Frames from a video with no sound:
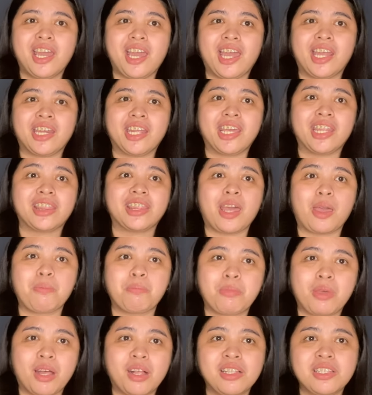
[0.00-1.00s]
and hit
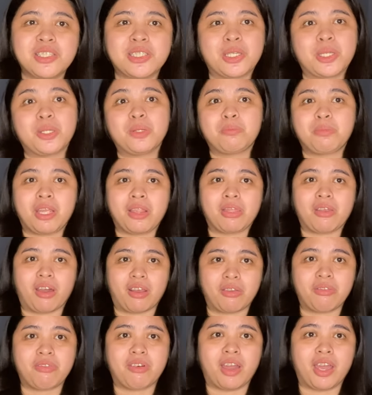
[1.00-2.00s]
that bell so you'll be
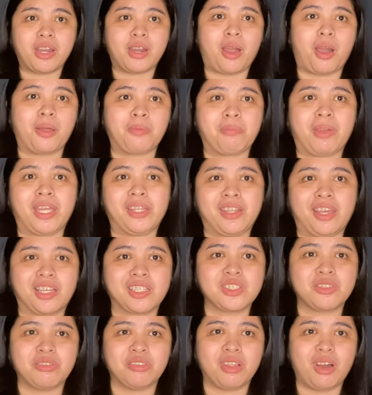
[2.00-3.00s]
notified on my
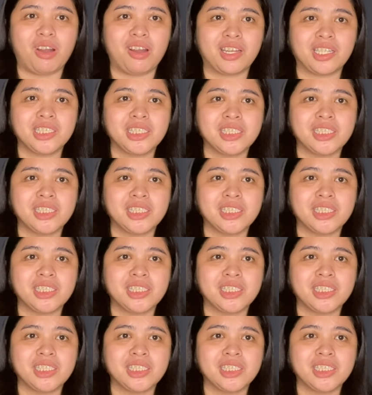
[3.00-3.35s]
next vlog.